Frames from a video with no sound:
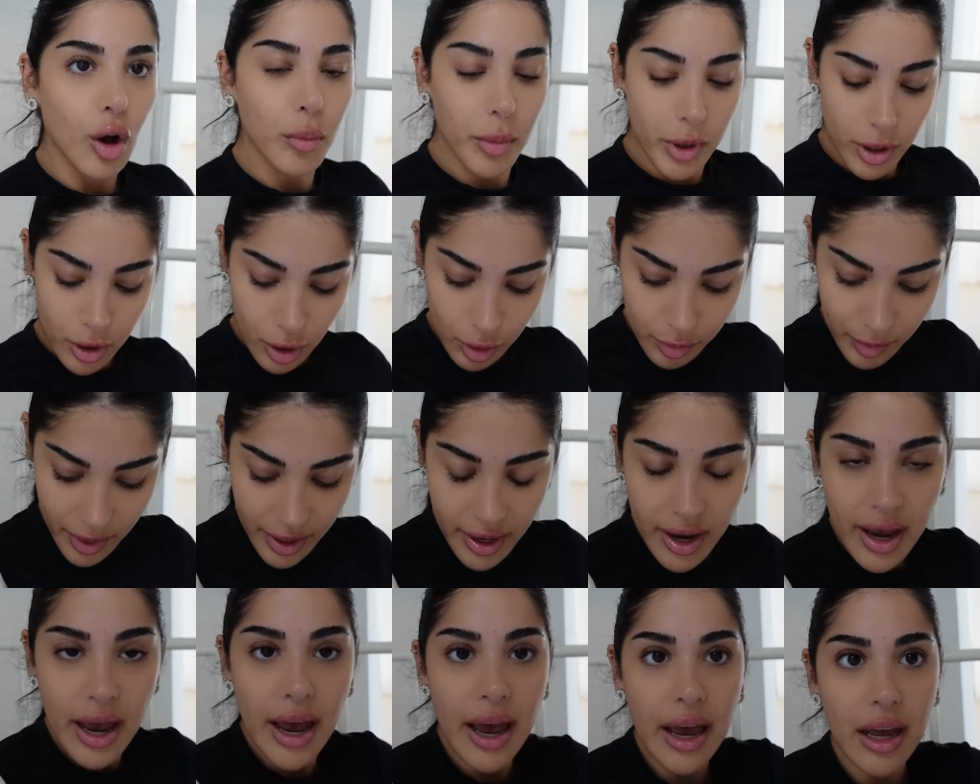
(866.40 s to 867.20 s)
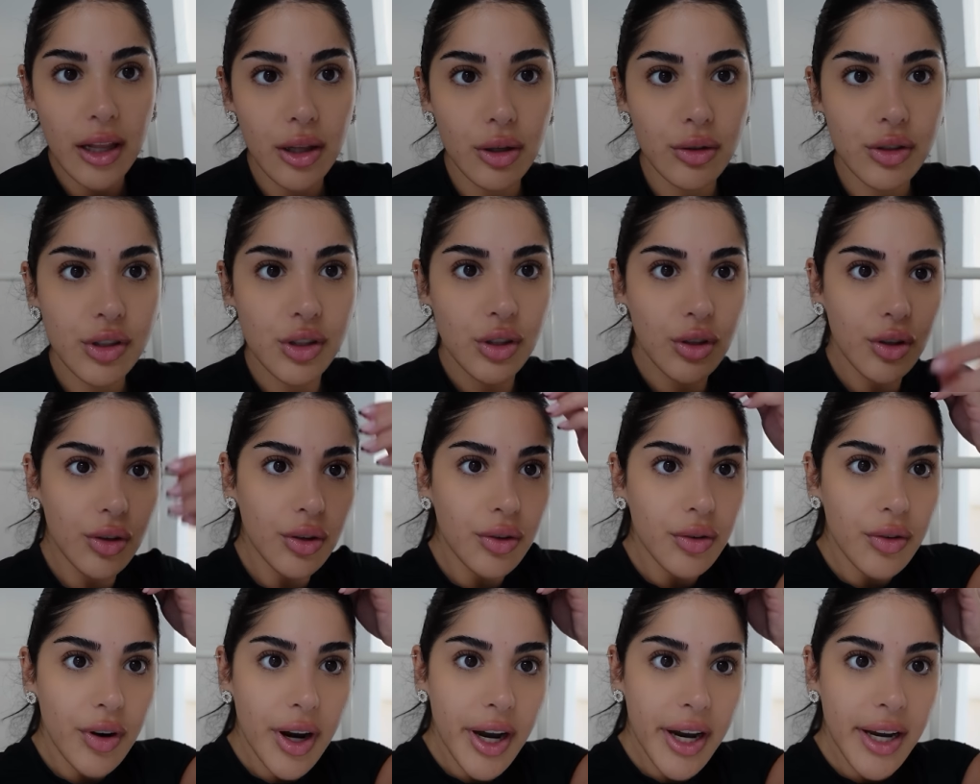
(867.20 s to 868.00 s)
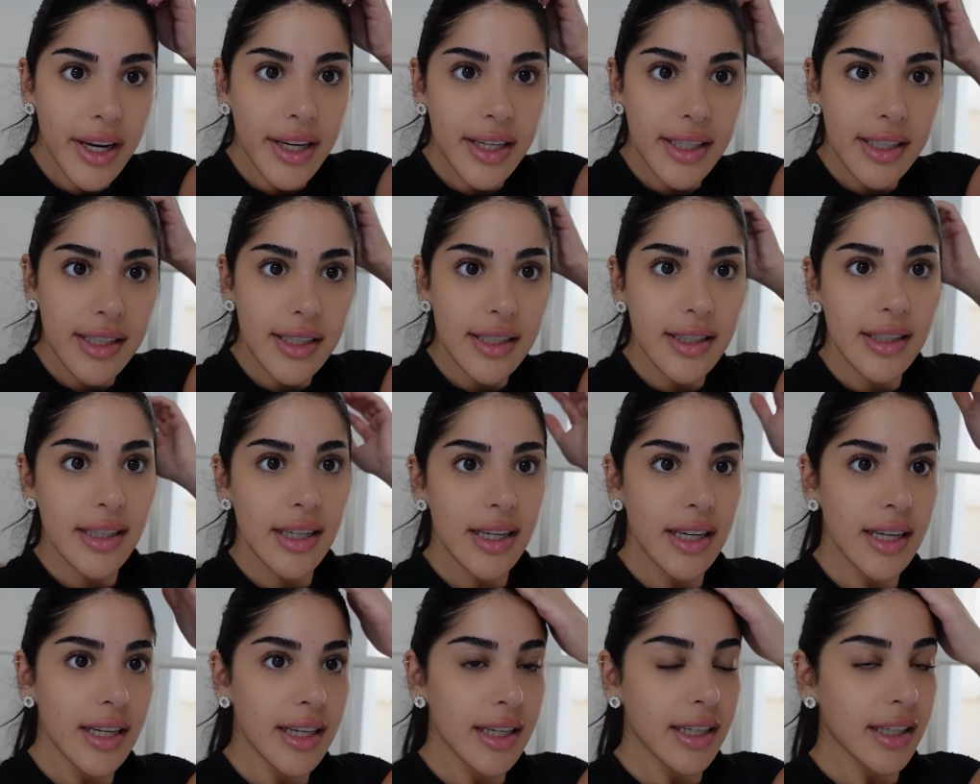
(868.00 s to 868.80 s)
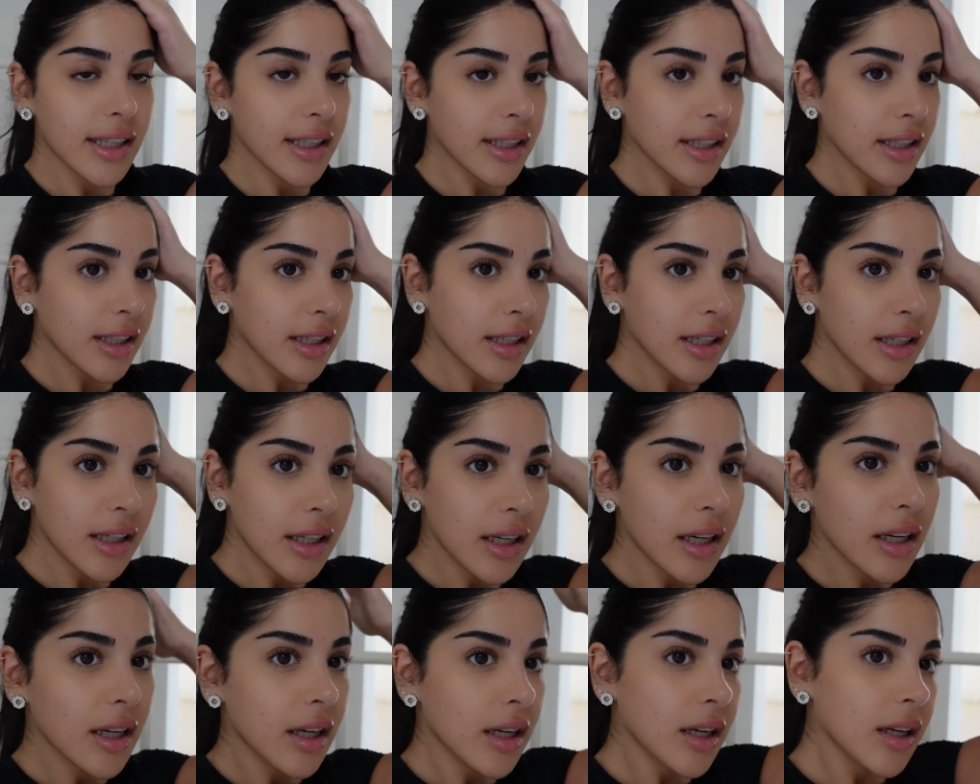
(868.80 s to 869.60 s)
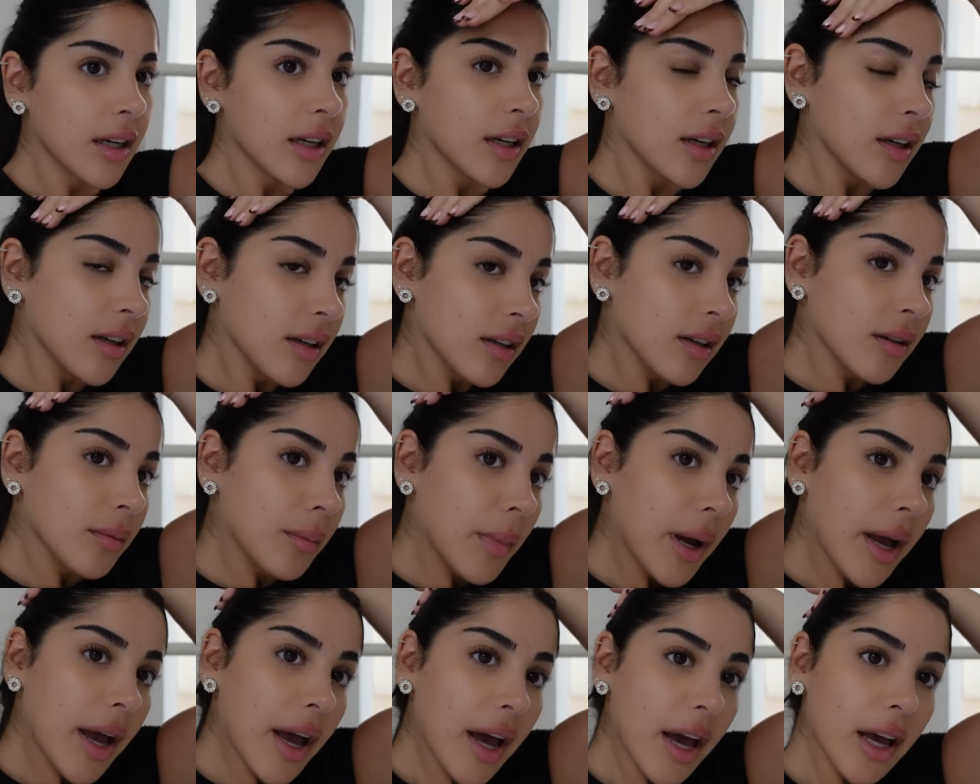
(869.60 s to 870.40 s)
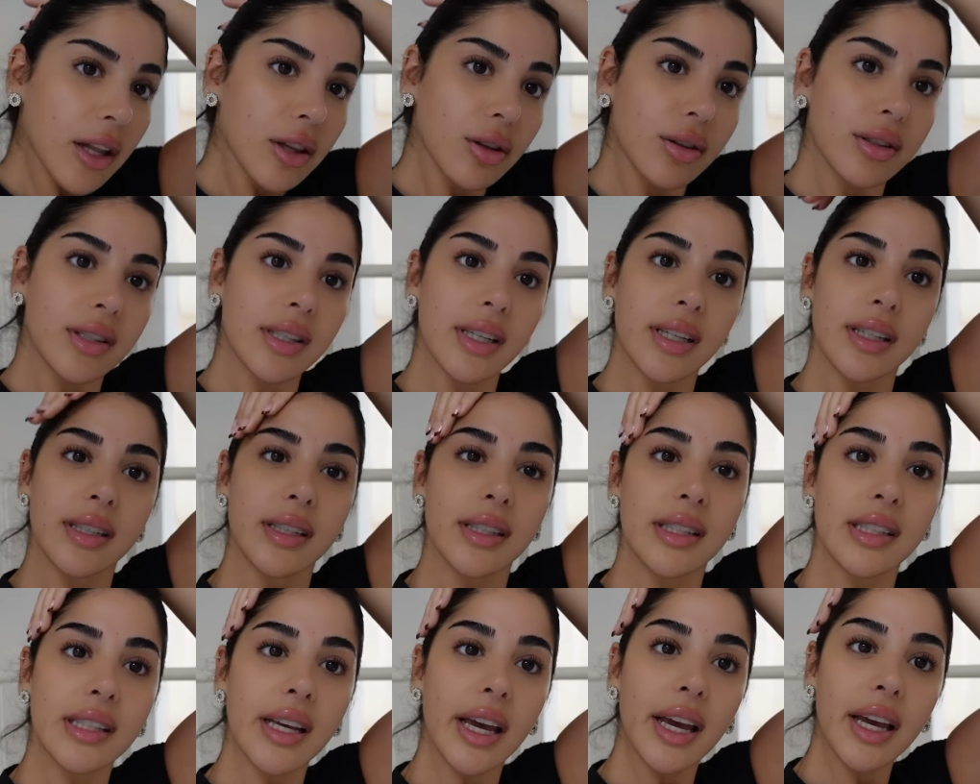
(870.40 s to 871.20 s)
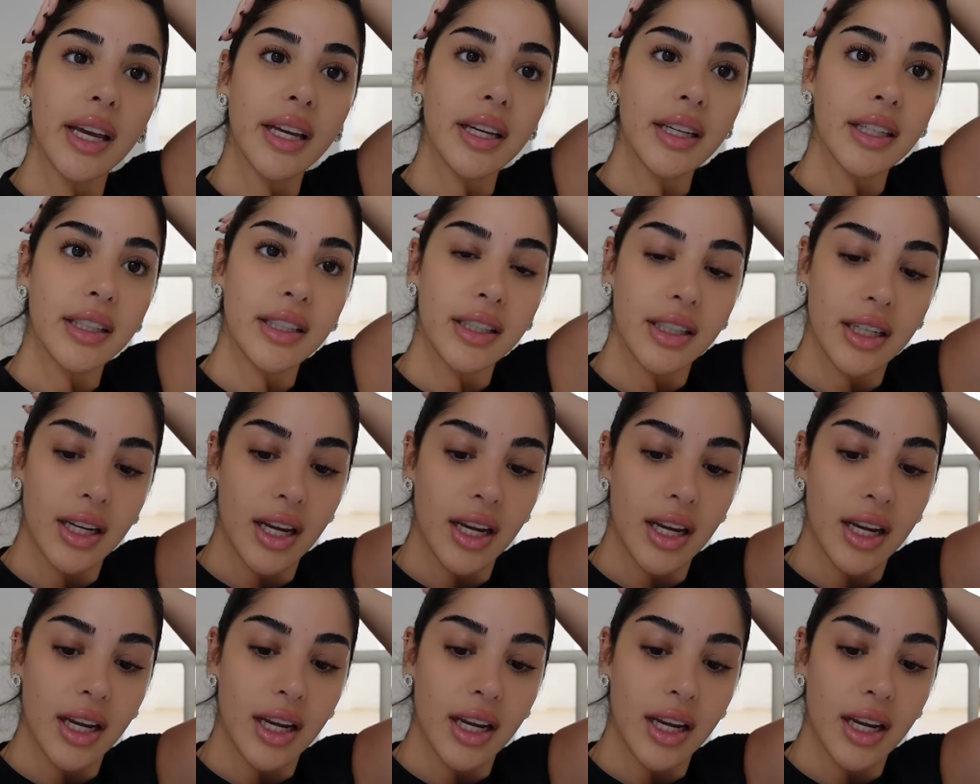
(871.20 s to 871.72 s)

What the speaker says: Oh my god, my hair looks crazy. My hair looks insane.